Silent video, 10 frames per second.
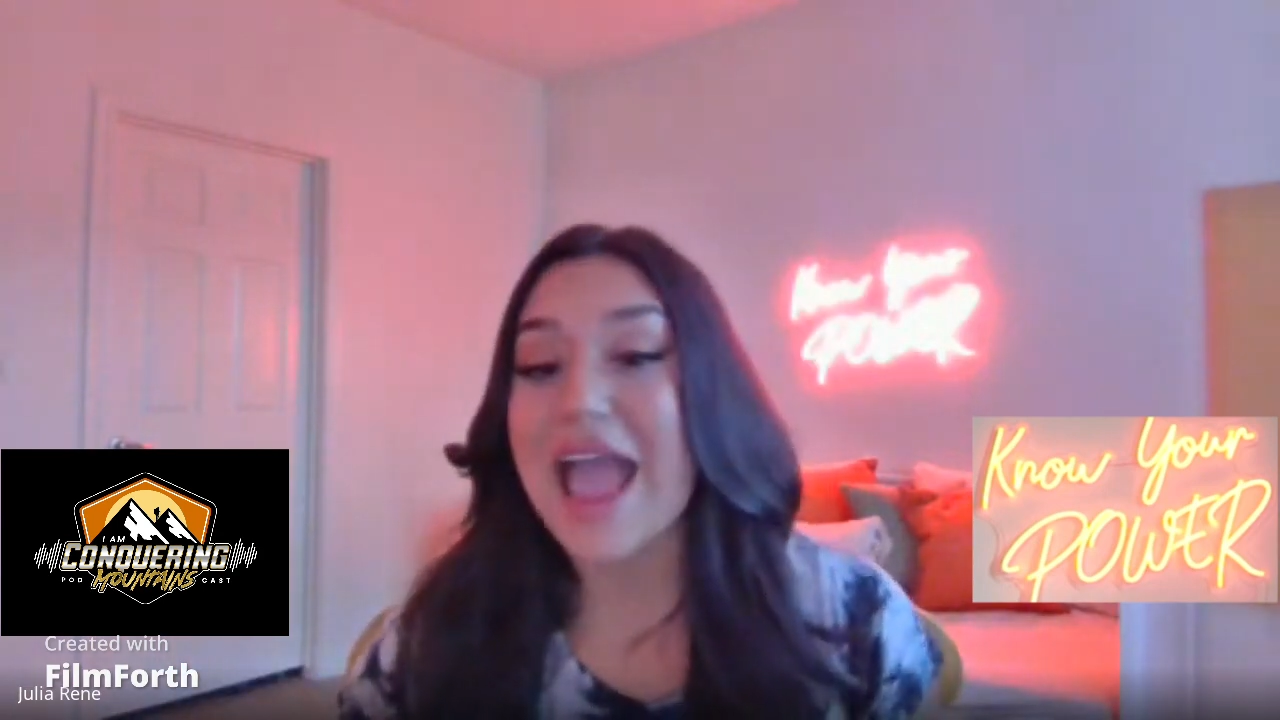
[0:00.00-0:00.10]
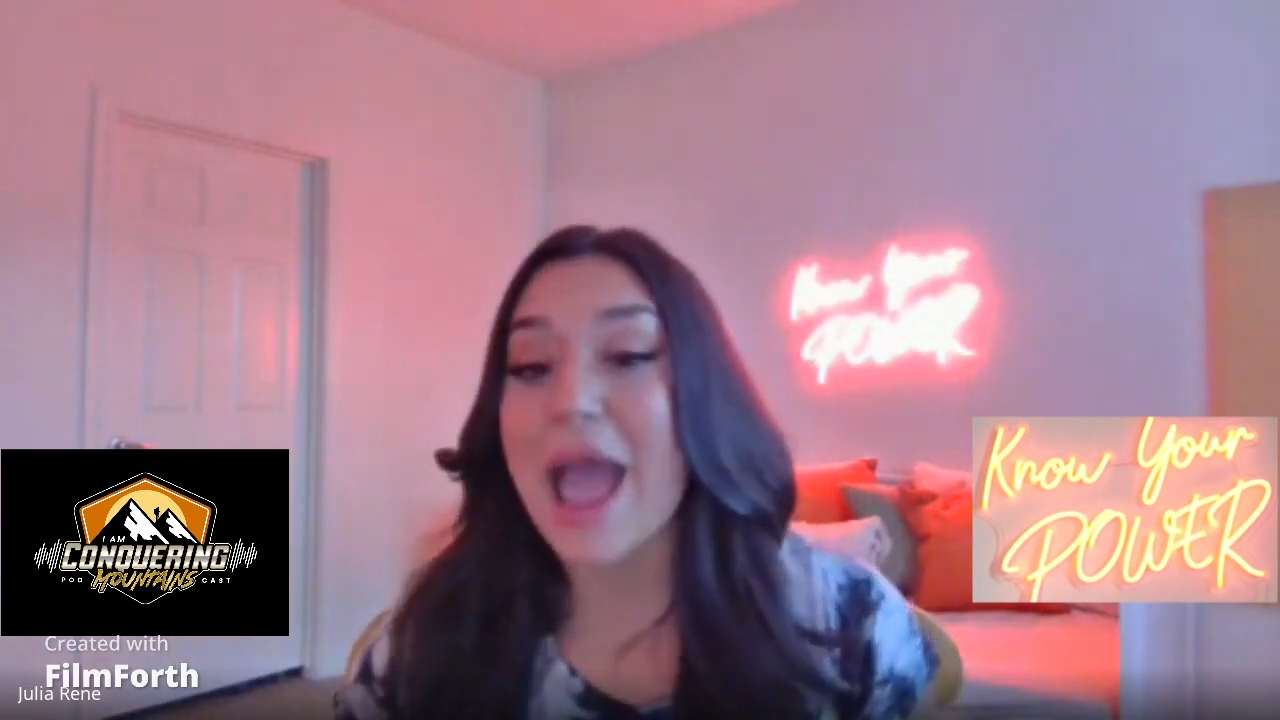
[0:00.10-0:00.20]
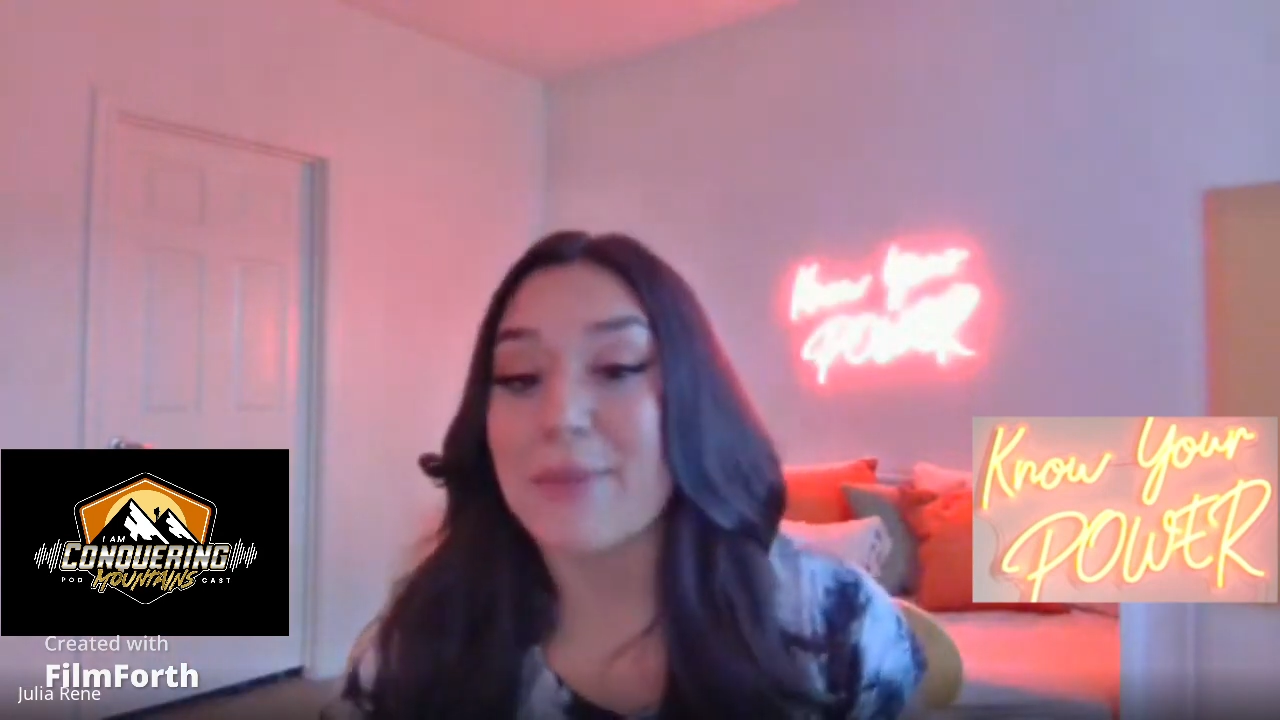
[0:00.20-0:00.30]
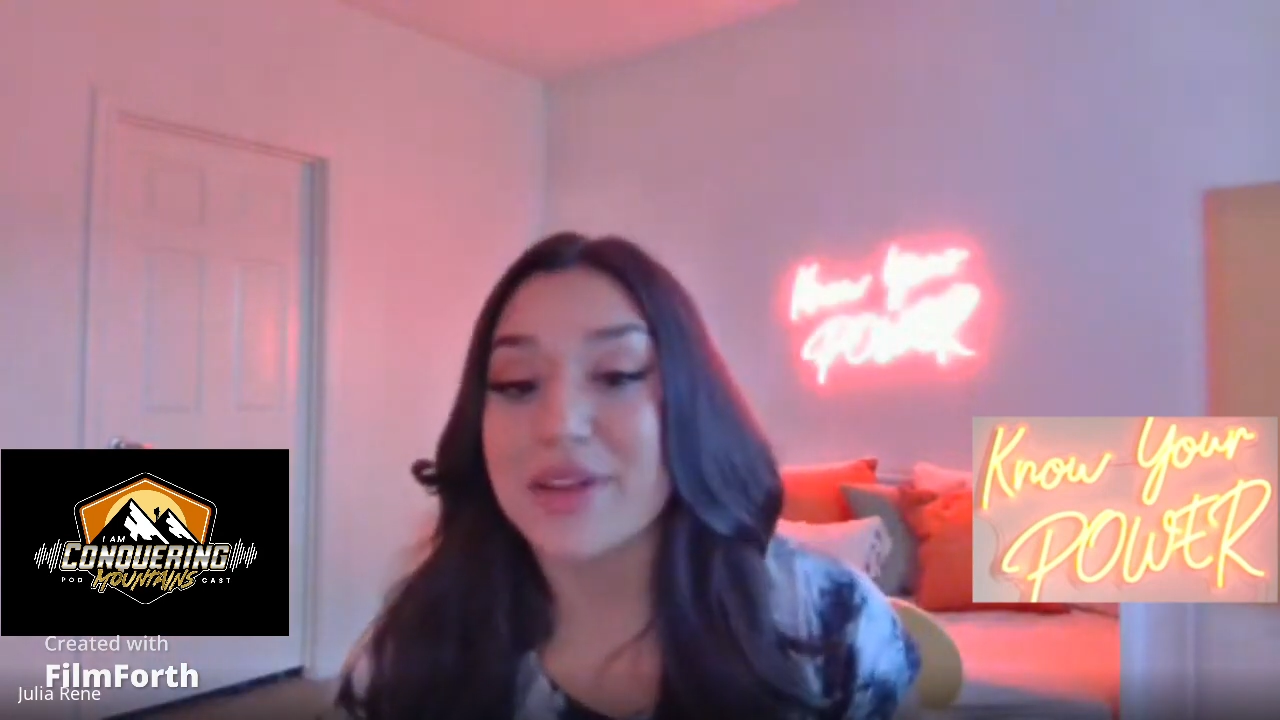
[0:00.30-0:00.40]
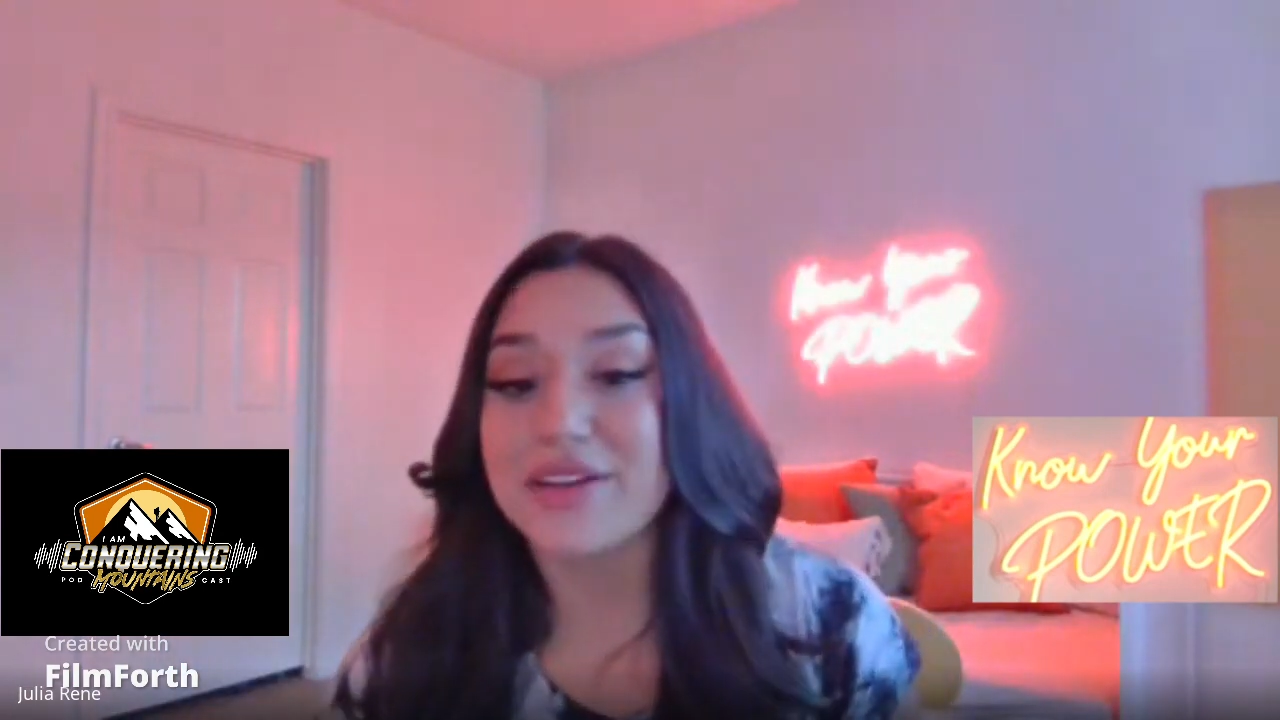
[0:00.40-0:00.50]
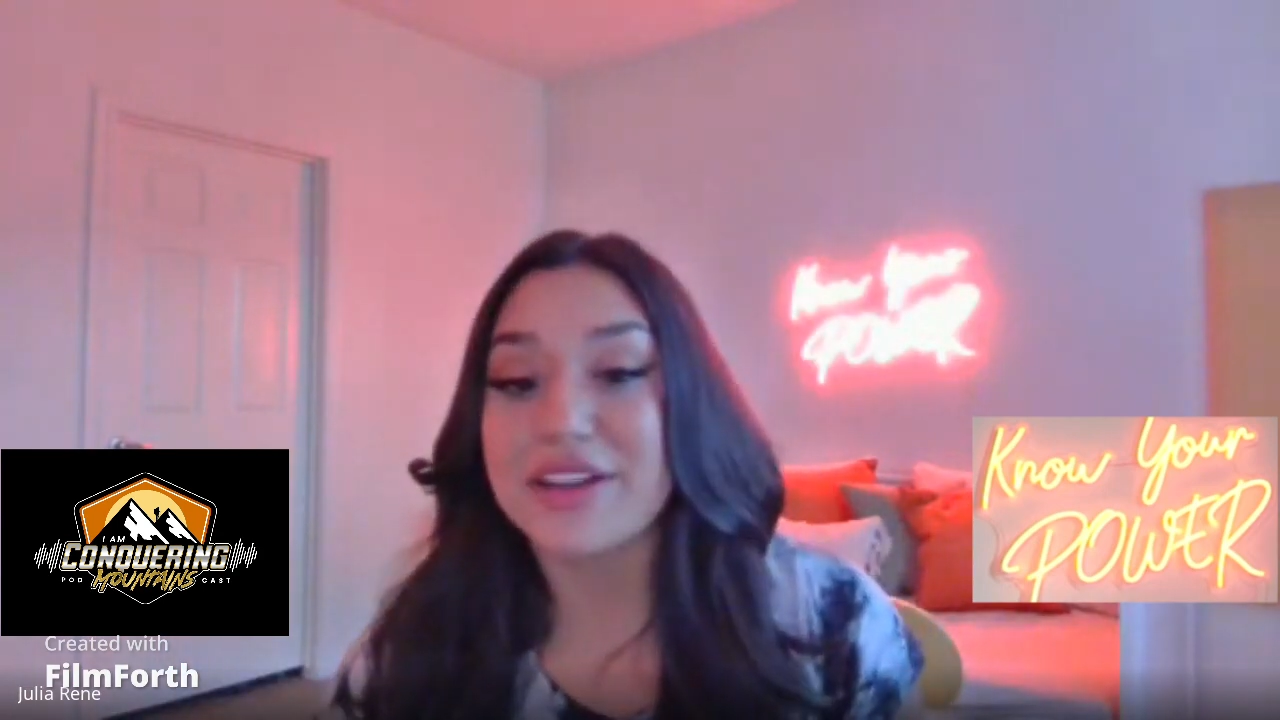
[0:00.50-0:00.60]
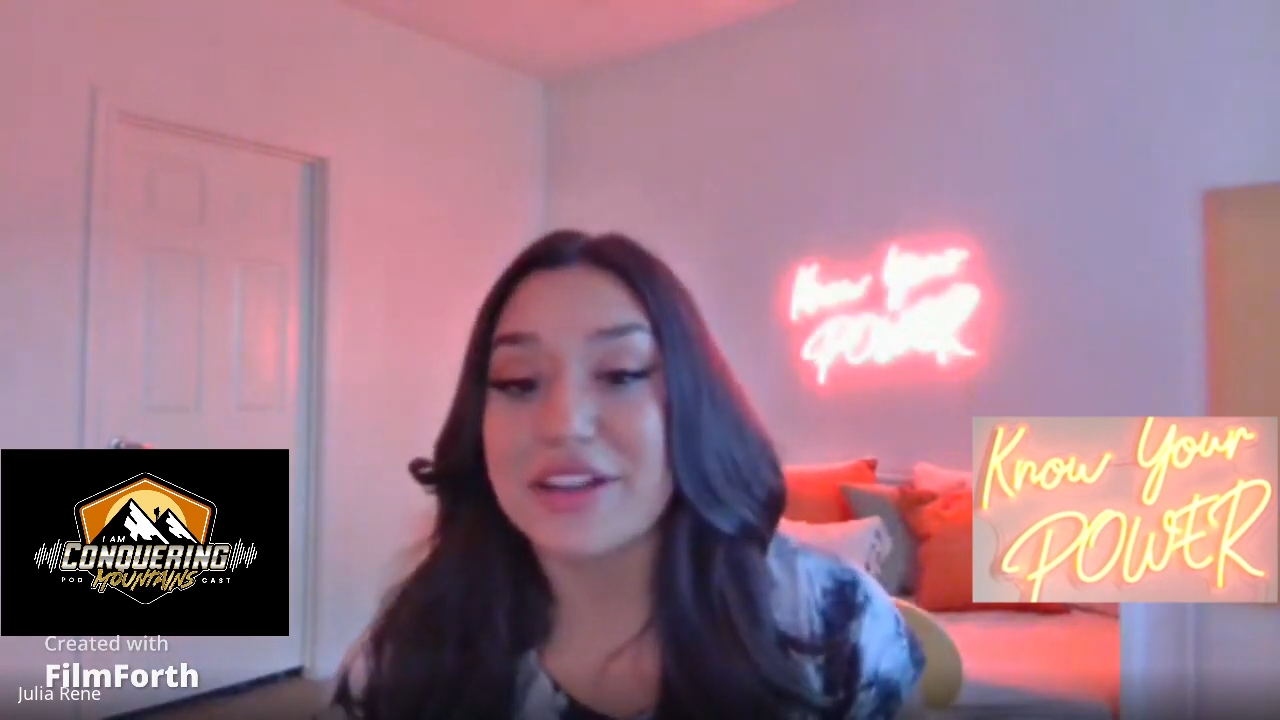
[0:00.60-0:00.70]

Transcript: happened